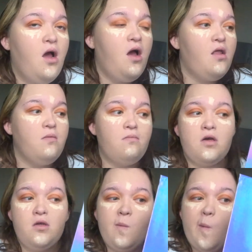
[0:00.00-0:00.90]
at the
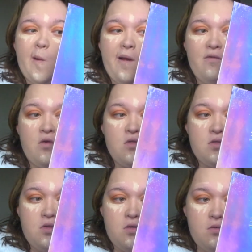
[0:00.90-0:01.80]
moment, I haven't got
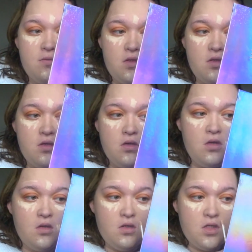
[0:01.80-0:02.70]
too many
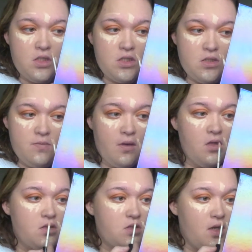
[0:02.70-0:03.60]

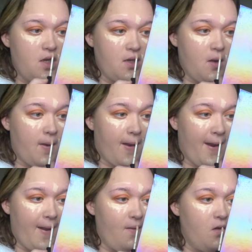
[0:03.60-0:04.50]
spots I need to kind of
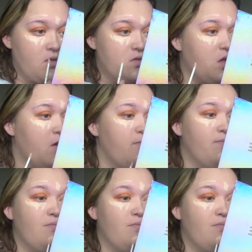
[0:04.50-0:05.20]
fill. So,